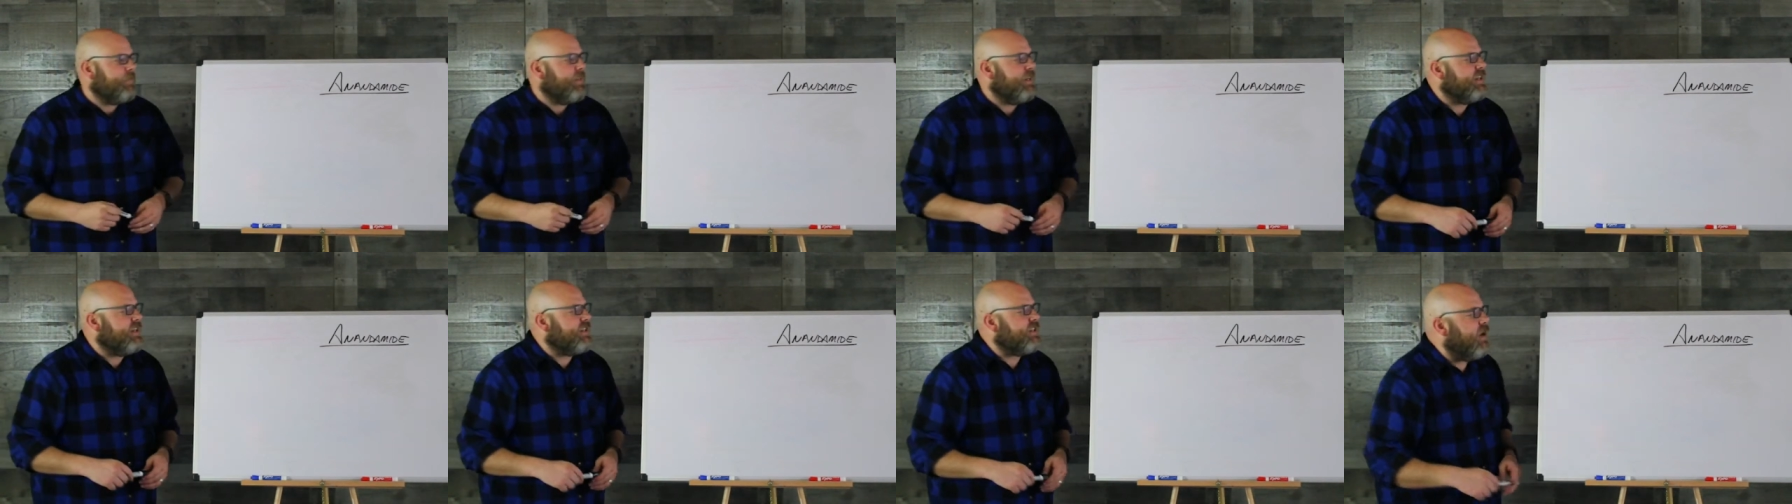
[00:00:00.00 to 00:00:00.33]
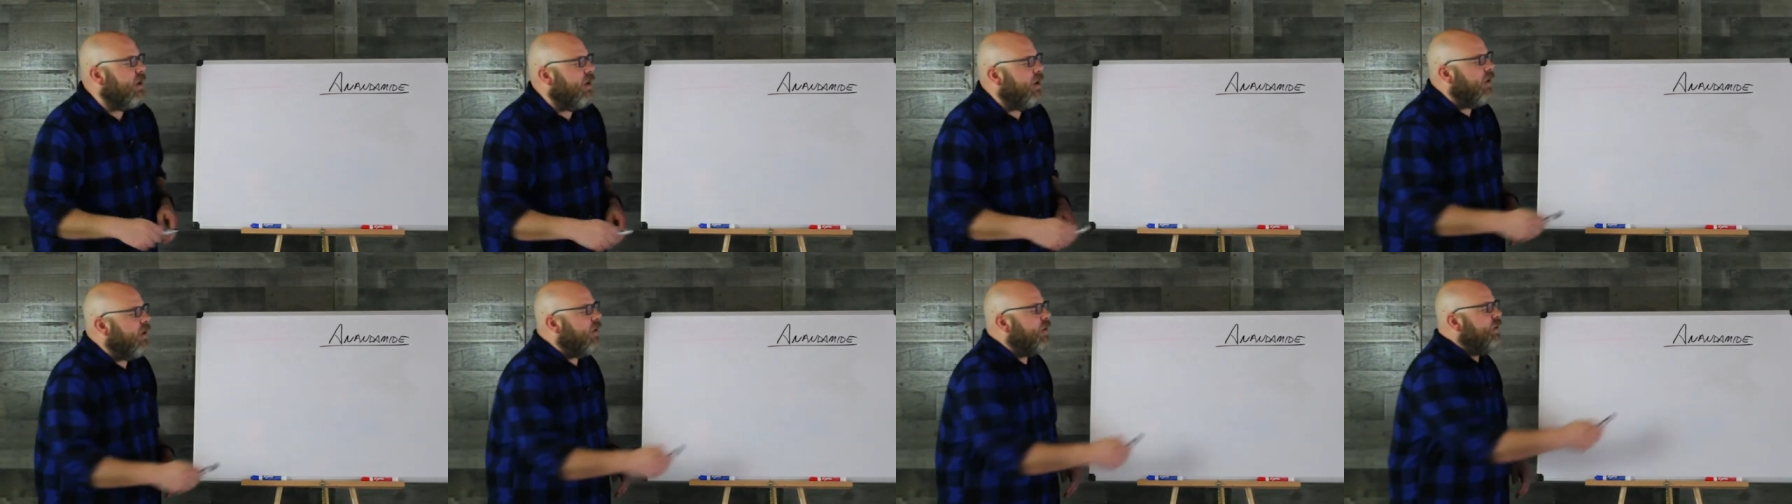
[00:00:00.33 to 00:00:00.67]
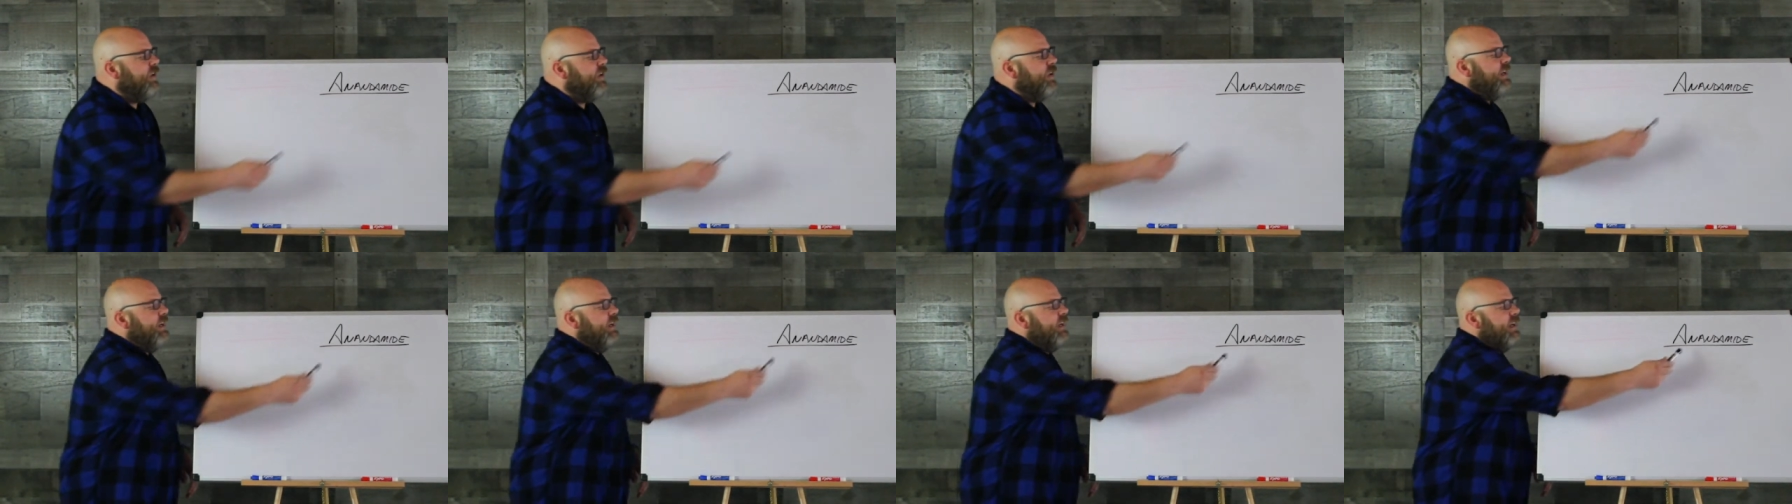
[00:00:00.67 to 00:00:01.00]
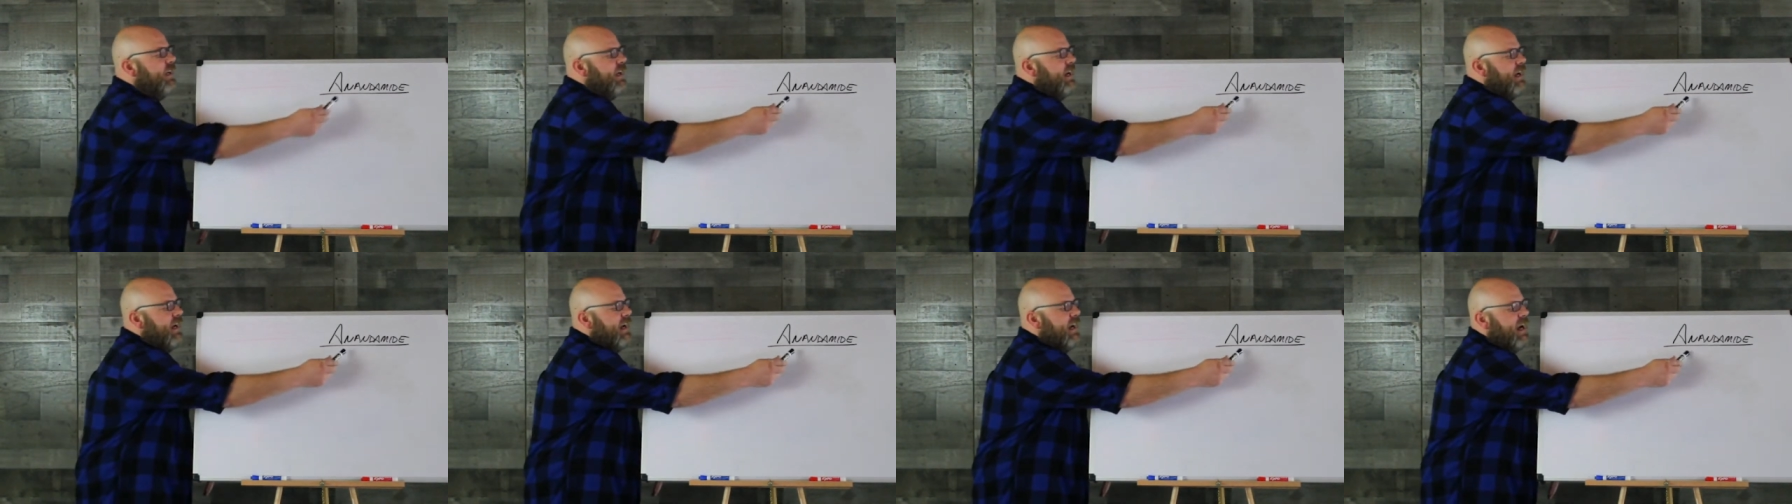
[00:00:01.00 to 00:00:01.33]
is called
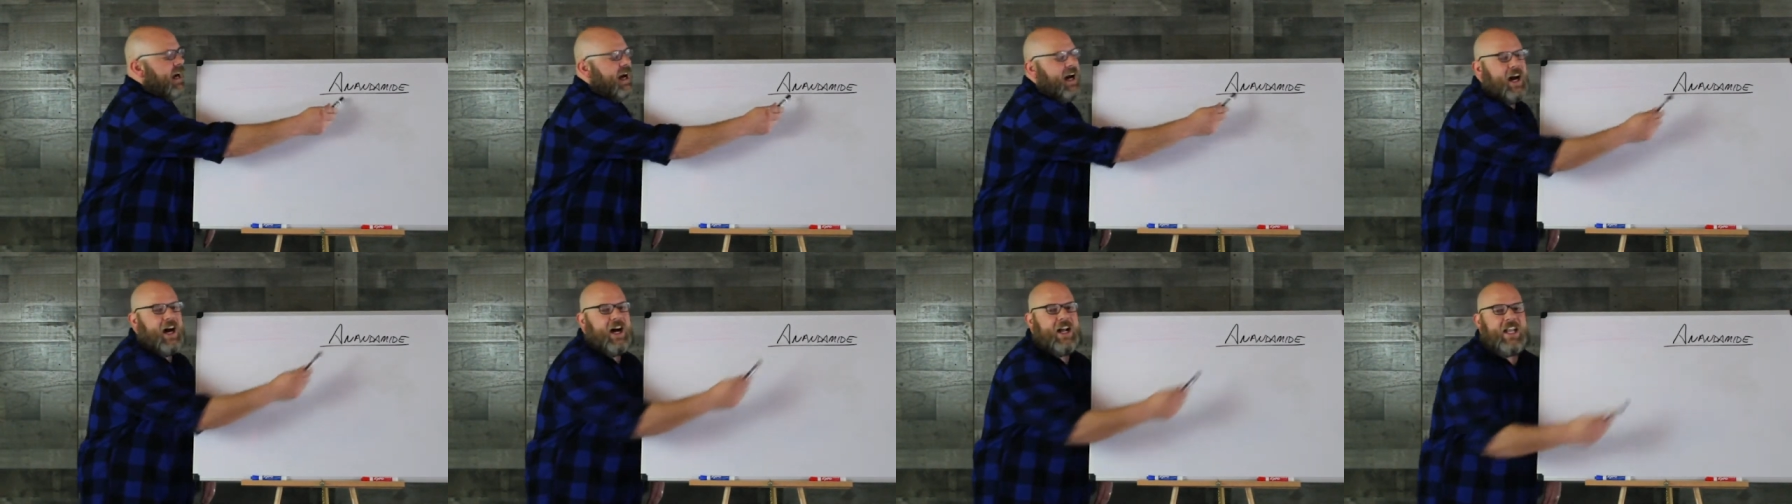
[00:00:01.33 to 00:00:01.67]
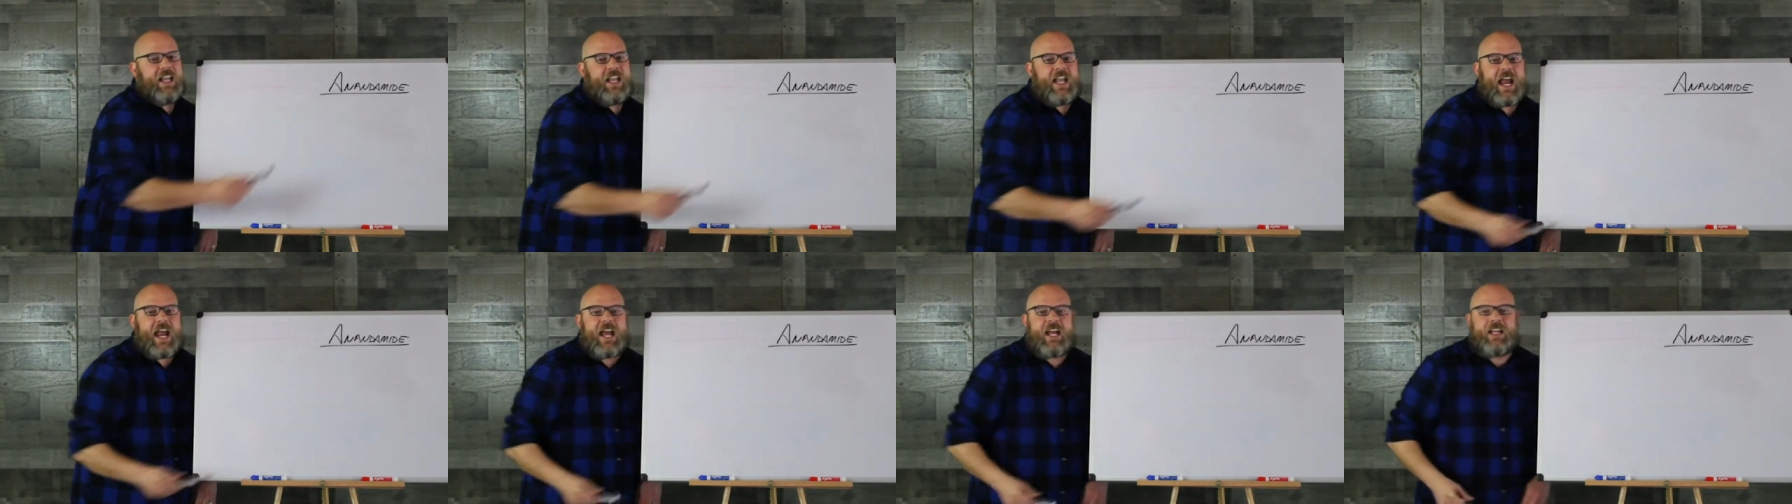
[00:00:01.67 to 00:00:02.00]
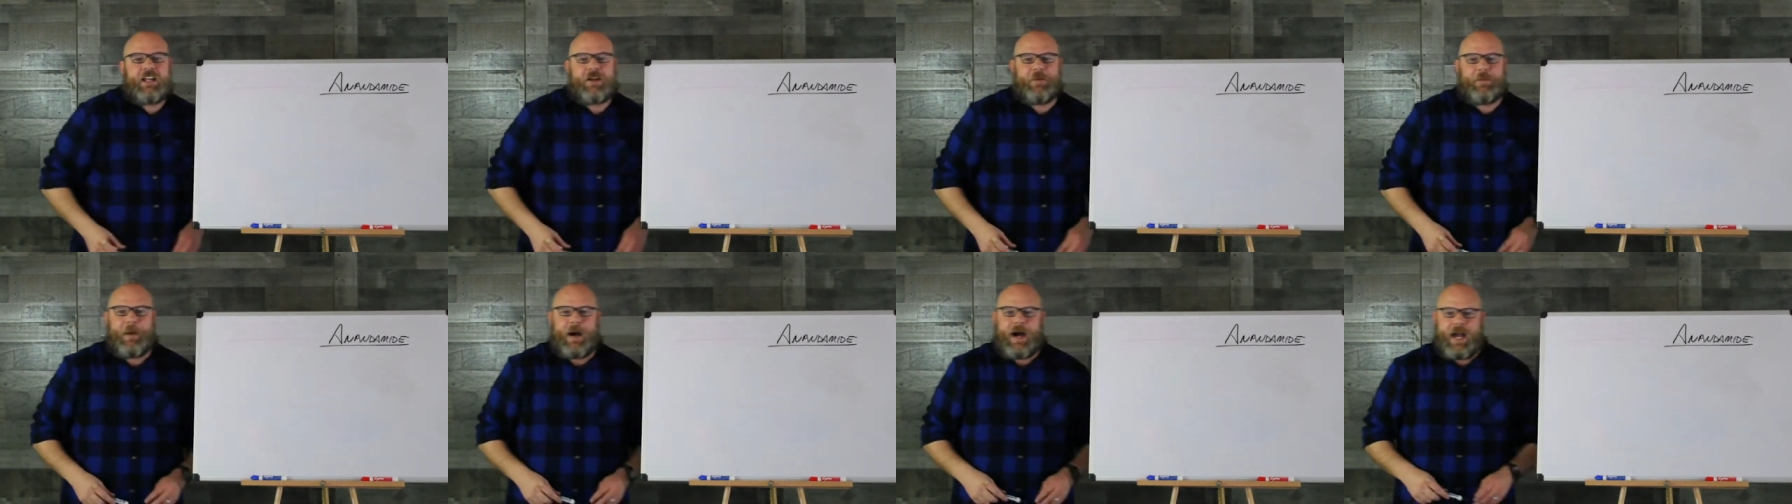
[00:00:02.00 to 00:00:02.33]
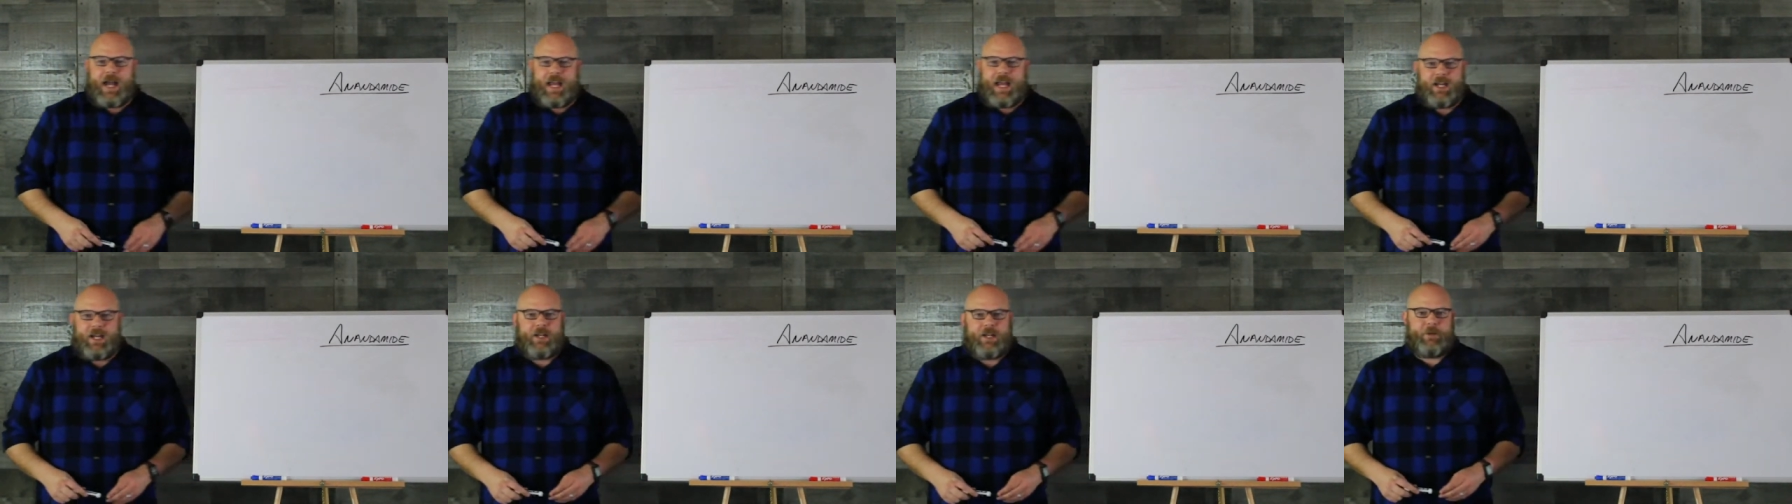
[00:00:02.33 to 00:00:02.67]

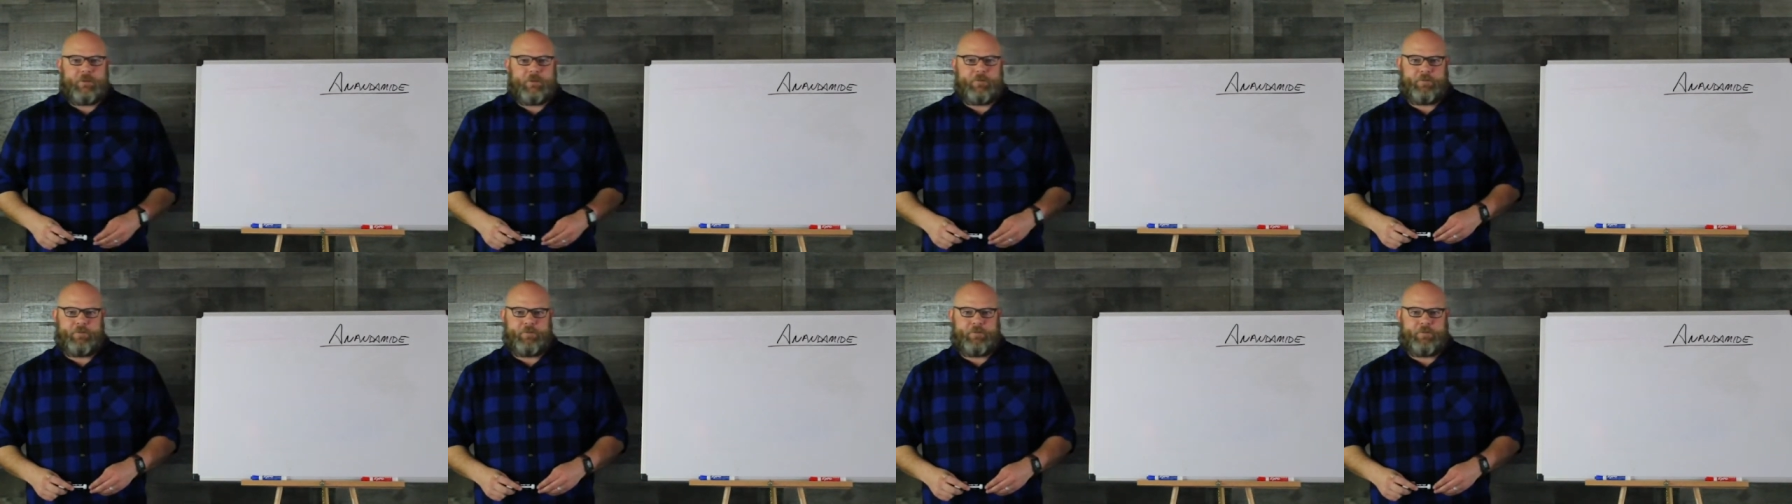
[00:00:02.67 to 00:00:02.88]
anandamide.